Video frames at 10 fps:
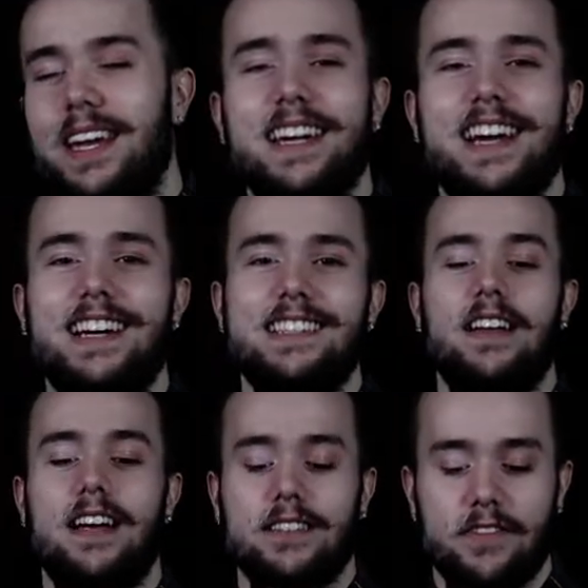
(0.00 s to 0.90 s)
Hey guys,
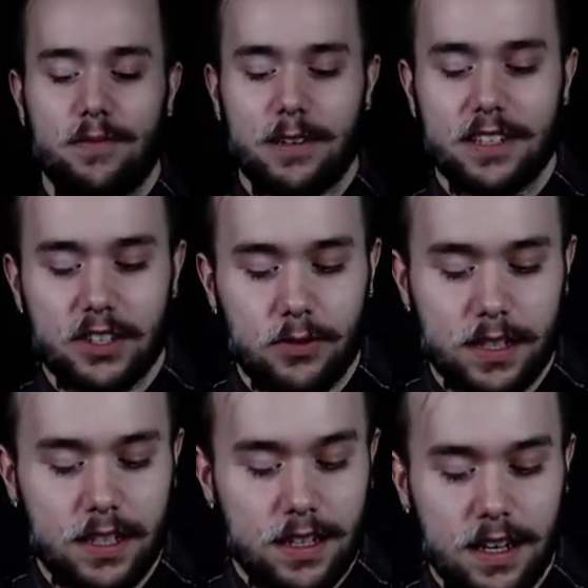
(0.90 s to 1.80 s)
how's everybody
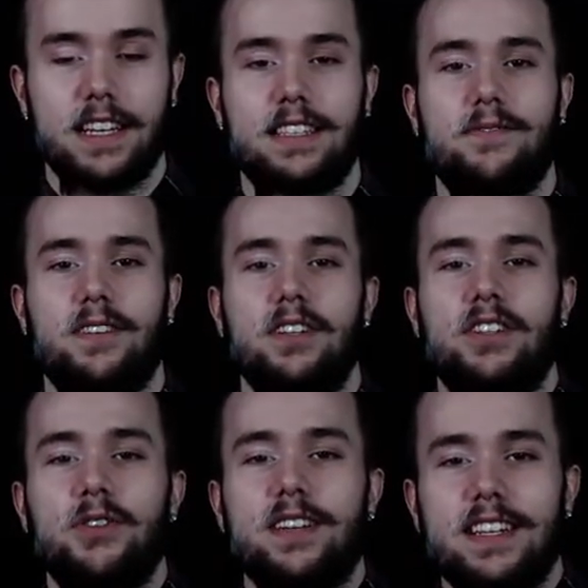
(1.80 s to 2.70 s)
doing? Thanks for
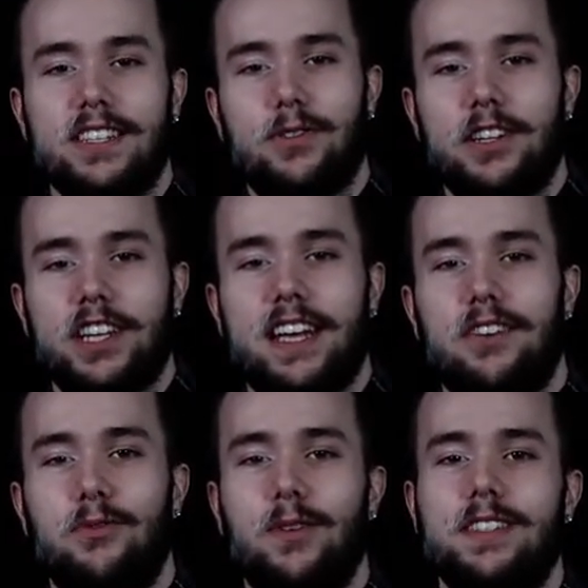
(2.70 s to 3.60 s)
tuning into our
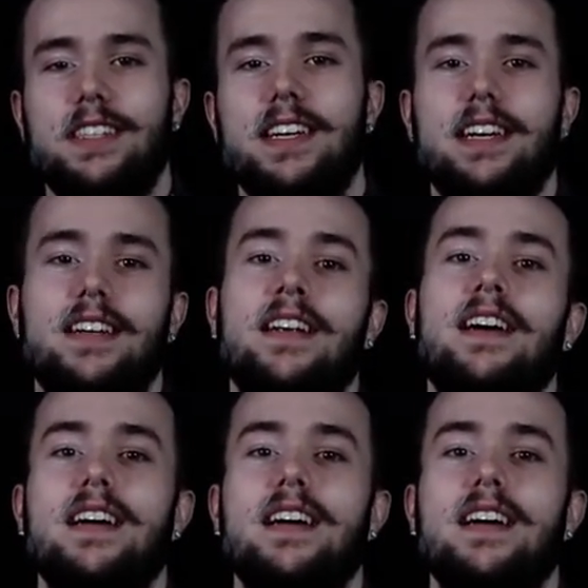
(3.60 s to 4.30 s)
channel once again.